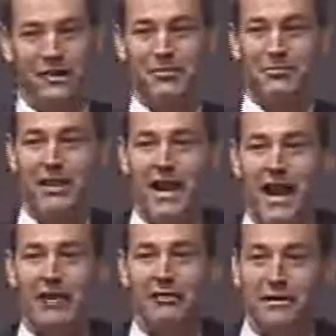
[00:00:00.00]
never been
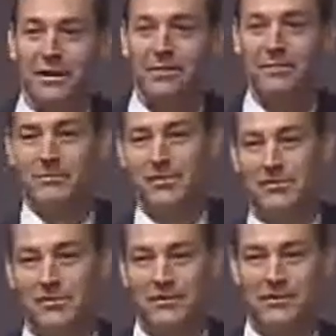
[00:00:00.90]
outcome
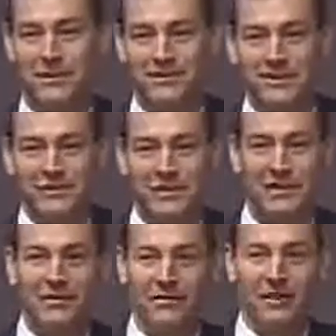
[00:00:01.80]
determination.
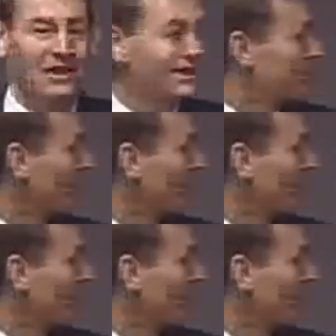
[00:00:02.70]
Well, I can